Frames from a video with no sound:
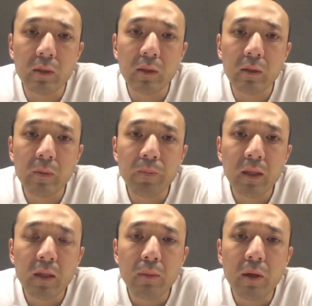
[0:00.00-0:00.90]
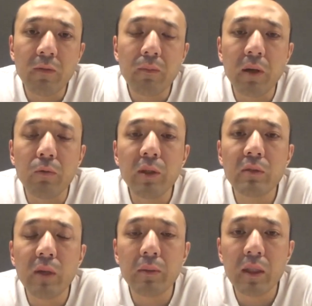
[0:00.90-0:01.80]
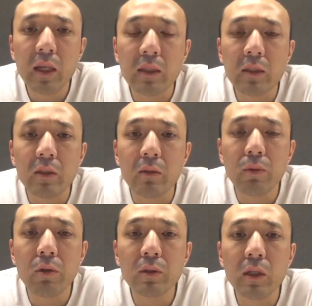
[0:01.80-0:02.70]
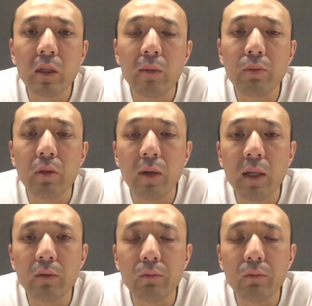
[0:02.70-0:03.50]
But with website, the browser can provide